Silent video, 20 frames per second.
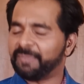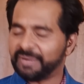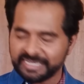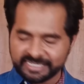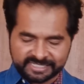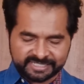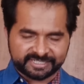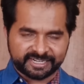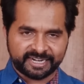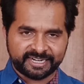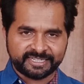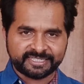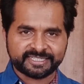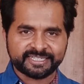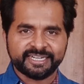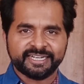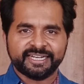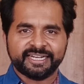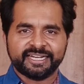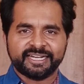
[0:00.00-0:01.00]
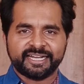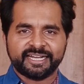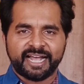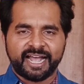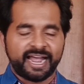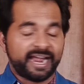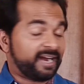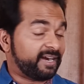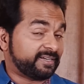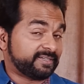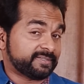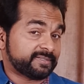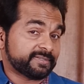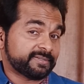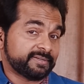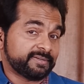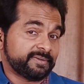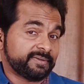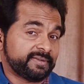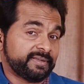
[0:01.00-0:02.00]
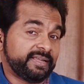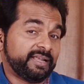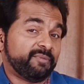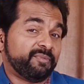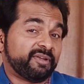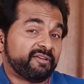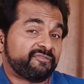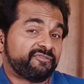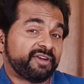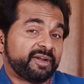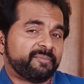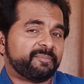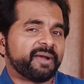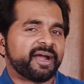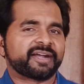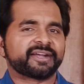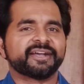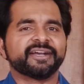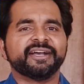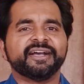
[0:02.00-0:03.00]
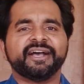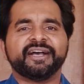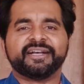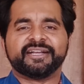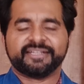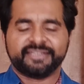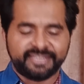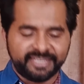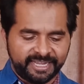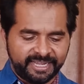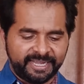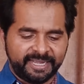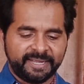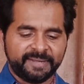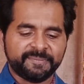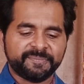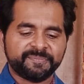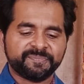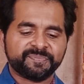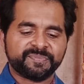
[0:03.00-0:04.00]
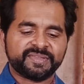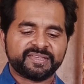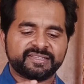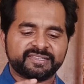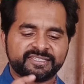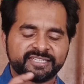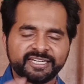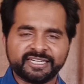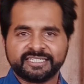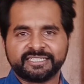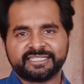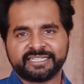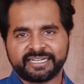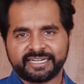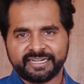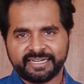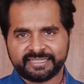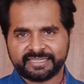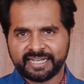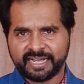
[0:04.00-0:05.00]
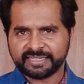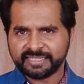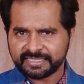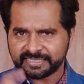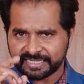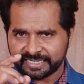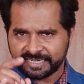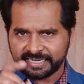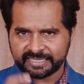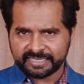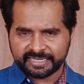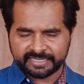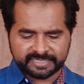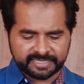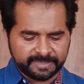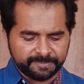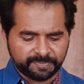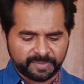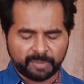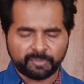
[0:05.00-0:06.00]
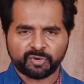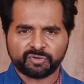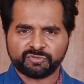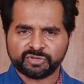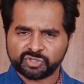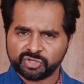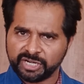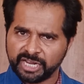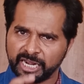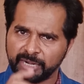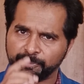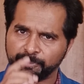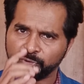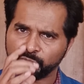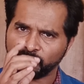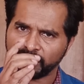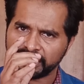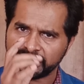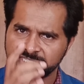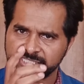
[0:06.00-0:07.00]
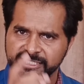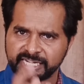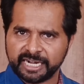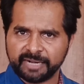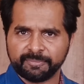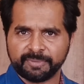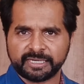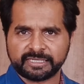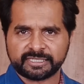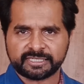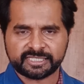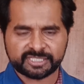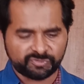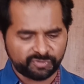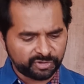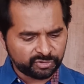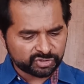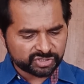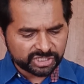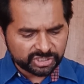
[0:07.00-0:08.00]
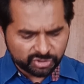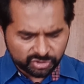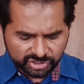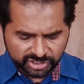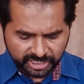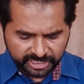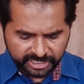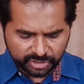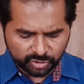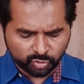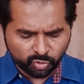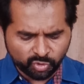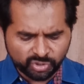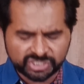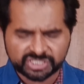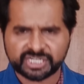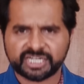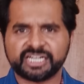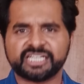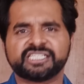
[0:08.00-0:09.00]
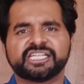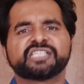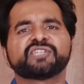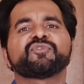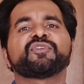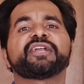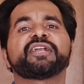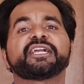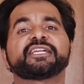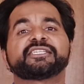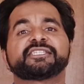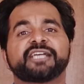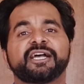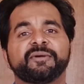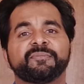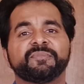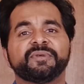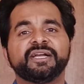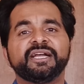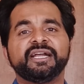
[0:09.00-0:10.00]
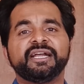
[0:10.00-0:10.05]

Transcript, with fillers: Please try it and give me your feedback. The third technique, the other technique that about which will help you to understand better is when you sit to study, don't study just for exam.